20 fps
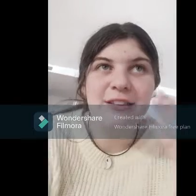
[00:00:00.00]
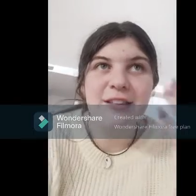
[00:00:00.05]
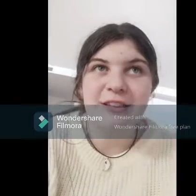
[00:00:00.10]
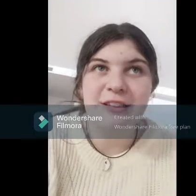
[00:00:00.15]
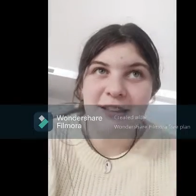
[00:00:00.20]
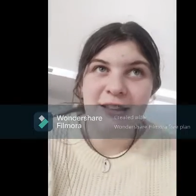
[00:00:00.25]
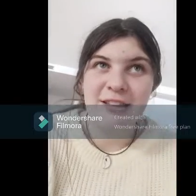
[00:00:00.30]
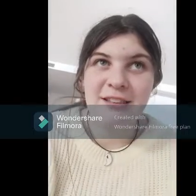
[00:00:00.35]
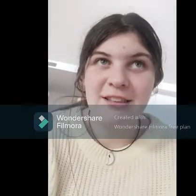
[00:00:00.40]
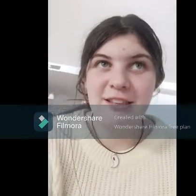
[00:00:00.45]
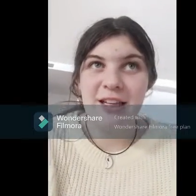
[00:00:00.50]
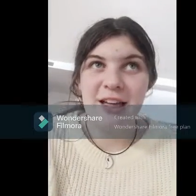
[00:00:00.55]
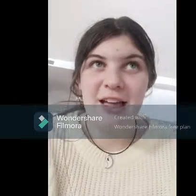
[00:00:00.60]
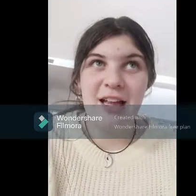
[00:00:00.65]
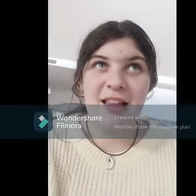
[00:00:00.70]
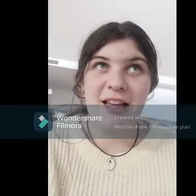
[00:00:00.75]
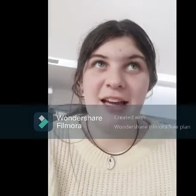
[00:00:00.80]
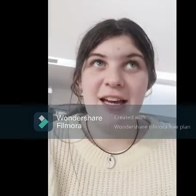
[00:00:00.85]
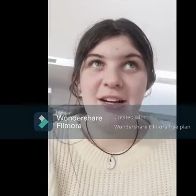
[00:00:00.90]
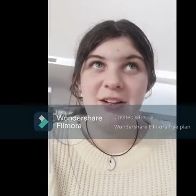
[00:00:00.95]
didn't
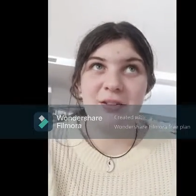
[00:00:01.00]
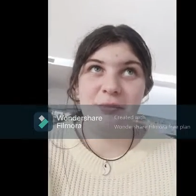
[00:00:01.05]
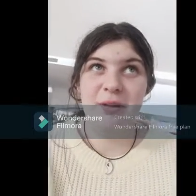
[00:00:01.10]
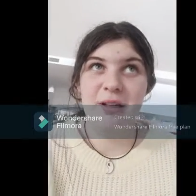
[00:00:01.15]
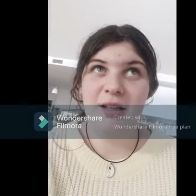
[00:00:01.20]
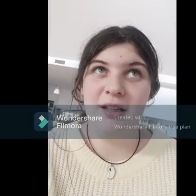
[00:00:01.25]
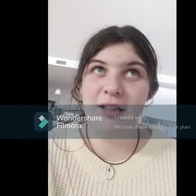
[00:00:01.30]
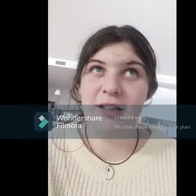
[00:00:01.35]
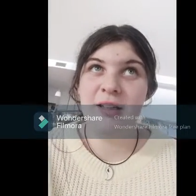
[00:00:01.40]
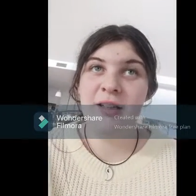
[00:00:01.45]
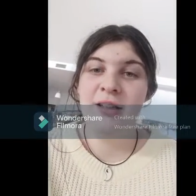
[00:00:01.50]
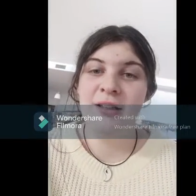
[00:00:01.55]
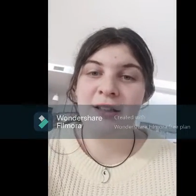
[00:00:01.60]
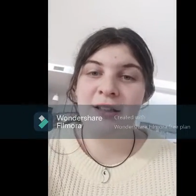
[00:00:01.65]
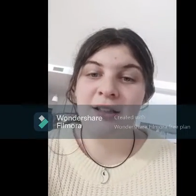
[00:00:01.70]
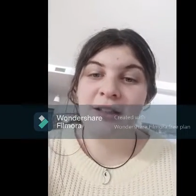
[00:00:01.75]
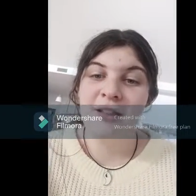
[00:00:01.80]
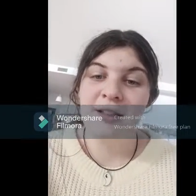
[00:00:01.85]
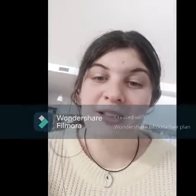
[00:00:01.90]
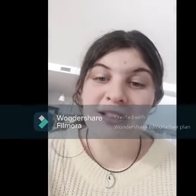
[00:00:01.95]
allow me
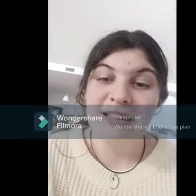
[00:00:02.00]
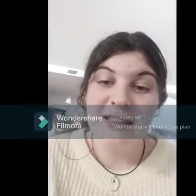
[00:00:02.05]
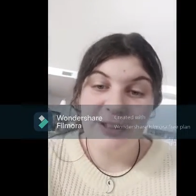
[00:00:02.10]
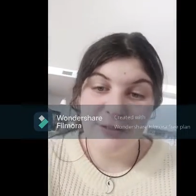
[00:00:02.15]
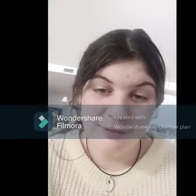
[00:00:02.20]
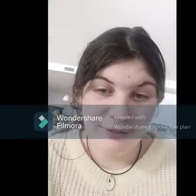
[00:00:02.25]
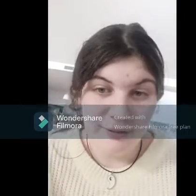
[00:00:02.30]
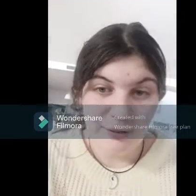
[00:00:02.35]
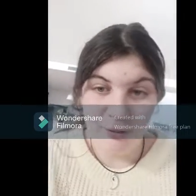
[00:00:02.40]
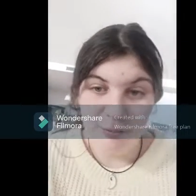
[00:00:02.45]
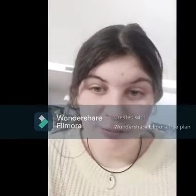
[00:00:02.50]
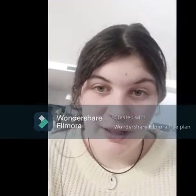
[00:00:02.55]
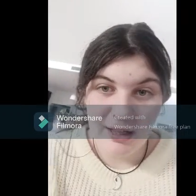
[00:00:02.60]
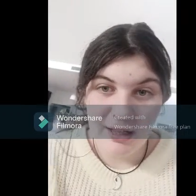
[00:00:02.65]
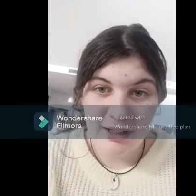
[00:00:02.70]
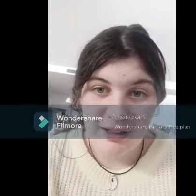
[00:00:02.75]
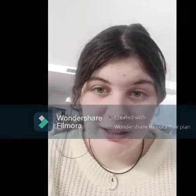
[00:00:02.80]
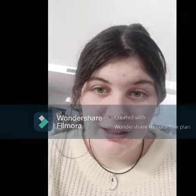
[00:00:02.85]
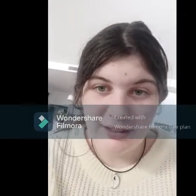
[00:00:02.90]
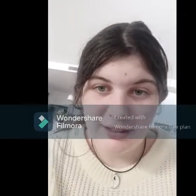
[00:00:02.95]
to film
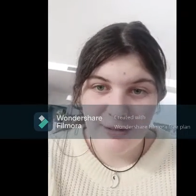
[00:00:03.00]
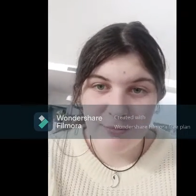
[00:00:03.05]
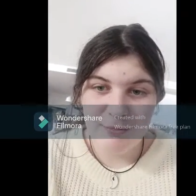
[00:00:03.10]
there,